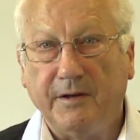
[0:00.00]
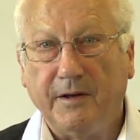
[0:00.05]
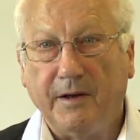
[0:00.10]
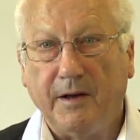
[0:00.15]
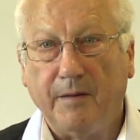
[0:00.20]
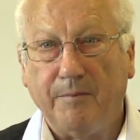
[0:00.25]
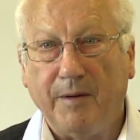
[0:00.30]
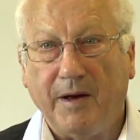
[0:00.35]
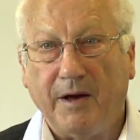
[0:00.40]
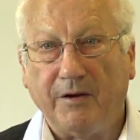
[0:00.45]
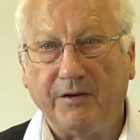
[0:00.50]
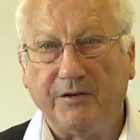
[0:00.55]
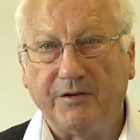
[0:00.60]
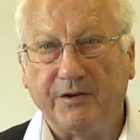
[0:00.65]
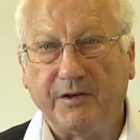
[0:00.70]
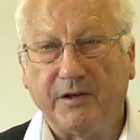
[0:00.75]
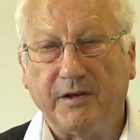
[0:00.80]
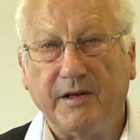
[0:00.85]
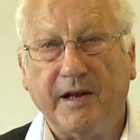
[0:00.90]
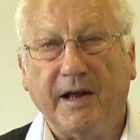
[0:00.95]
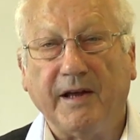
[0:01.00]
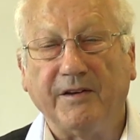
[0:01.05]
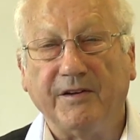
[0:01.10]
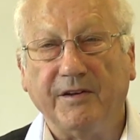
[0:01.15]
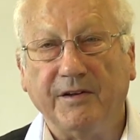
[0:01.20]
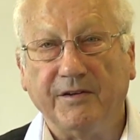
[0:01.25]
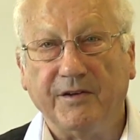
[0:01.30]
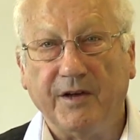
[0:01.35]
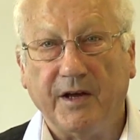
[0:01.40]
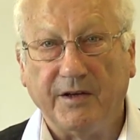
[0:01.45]
about
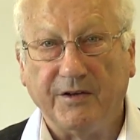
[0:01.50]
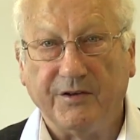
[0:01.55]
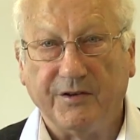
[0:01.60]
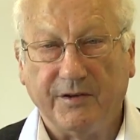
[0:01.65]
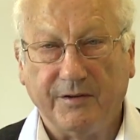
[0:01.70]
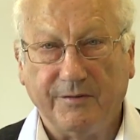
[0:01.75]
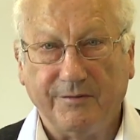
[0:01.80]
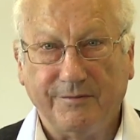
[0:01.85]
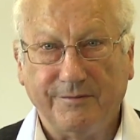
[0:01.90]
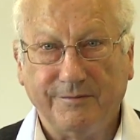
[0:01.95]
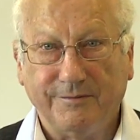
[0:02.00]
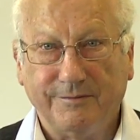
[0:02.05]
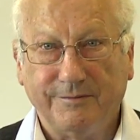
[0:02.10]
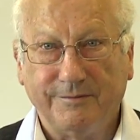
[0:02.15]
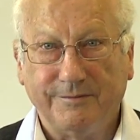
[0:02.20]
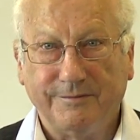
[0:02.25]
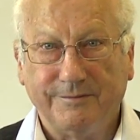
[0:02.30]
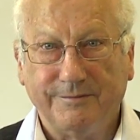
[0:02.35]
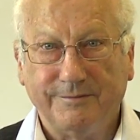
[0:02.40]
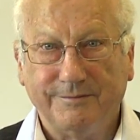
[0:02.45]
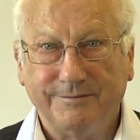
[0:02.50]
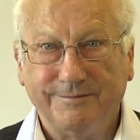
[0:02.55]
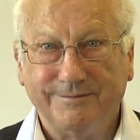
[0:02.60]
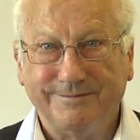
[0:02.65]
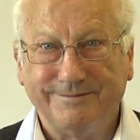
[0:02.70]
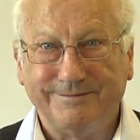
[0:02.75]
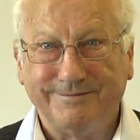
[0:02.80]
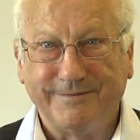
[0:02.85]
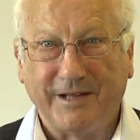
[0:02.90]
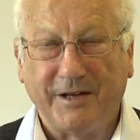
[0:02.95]
collecting data.
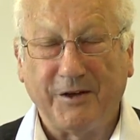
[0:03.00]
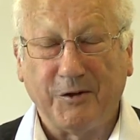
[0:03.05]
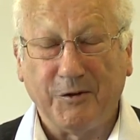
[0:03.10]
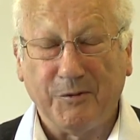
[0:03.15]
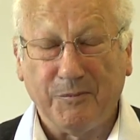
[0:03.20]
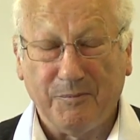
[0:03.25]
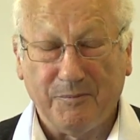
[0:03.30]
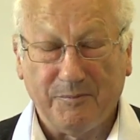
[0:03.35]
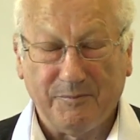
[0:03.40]
Thank you.